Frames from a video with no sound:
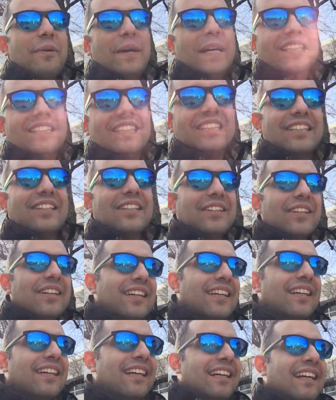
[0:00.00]
went to
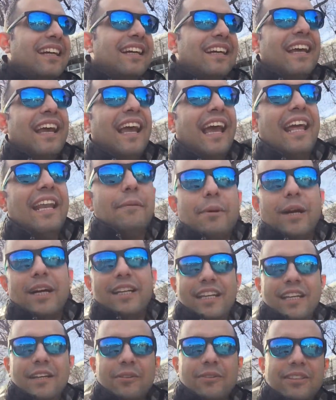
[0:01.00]

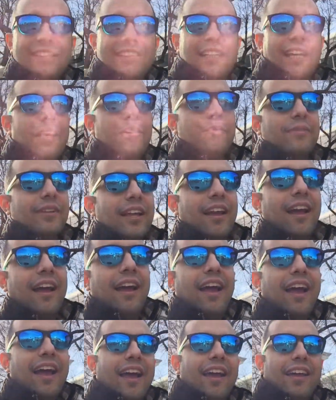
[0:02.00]
anybody, he would say,
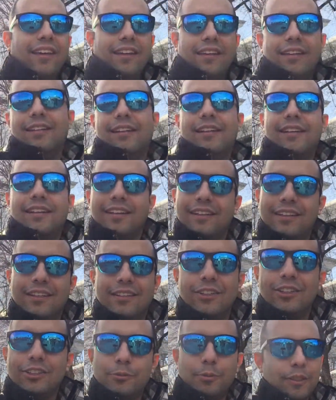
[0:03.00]
"Hey,
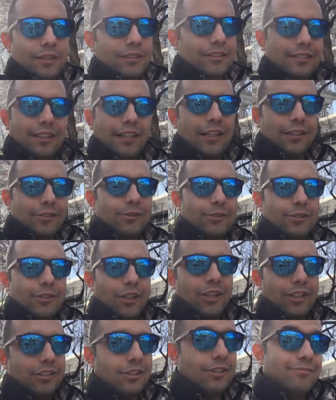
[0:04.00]
du sprichst sehr gut
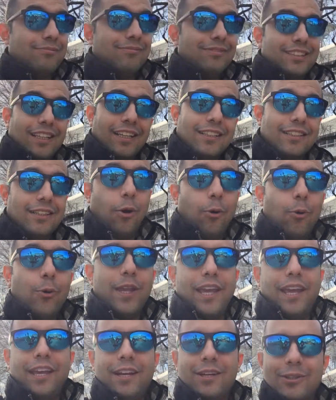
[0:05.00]
Deutsch." I was like,
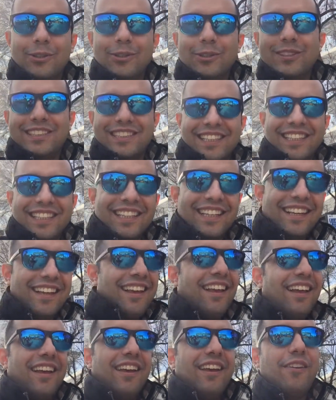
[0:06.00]
"Okay, gut,
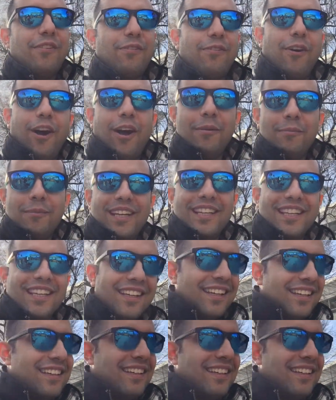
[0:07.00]
ich freue mich."